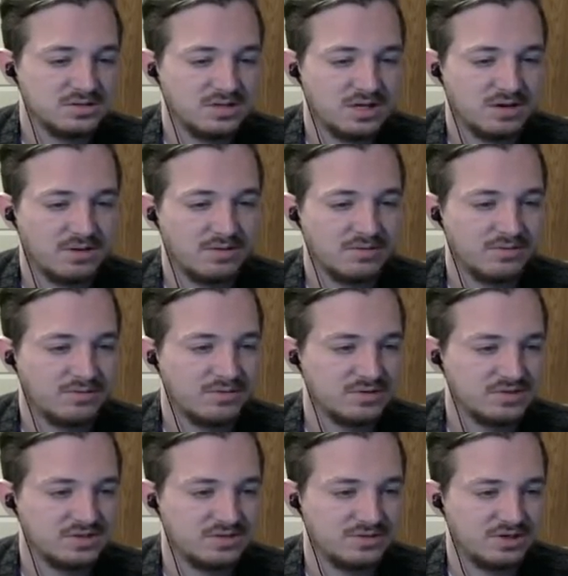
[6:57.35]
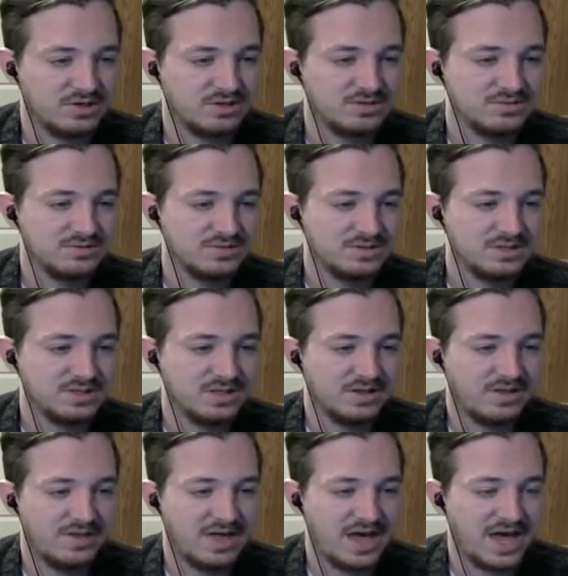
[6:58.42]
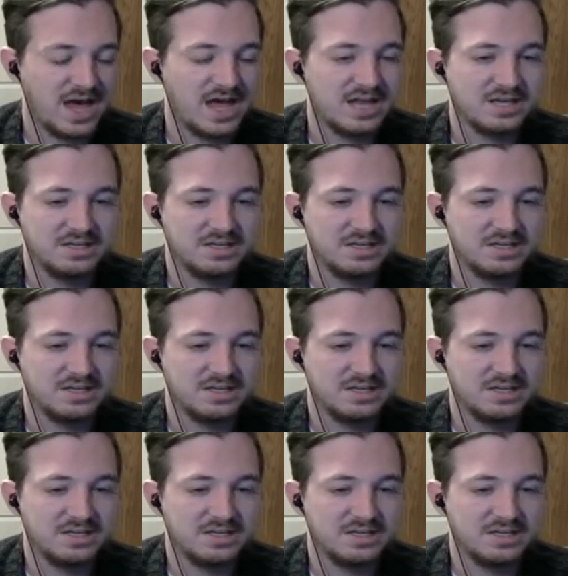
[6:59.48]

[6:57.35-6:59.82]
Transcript: However, first of all, that